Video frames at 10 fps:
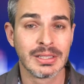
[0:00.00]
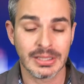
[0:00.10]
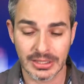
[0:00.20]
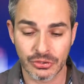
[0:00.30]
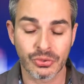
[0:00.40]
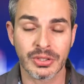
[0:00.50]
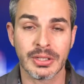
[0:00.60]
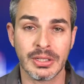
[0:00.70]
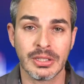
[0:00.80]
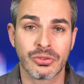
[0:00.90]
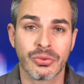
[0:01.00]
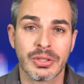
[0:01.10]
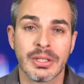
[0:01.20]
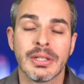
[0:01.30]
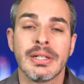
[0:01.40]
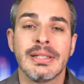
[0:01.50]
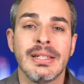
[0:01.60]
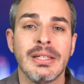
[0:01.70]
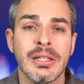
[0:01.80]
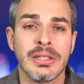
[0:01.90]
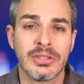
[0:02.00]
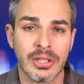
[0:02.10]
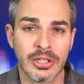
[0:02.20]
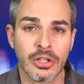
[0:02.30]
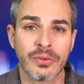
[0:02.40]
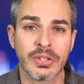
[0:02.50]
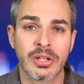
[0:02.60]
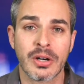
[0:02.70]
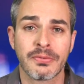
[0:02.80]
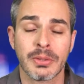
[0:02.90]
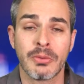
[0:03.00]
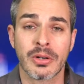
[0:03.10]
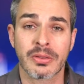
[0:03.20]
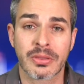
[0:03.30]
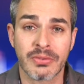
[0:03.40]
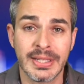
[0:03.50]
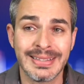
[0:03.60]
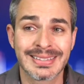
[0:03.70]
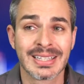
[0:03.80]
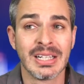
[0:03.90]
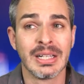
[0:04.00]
into the interior of the car for the Model 3s.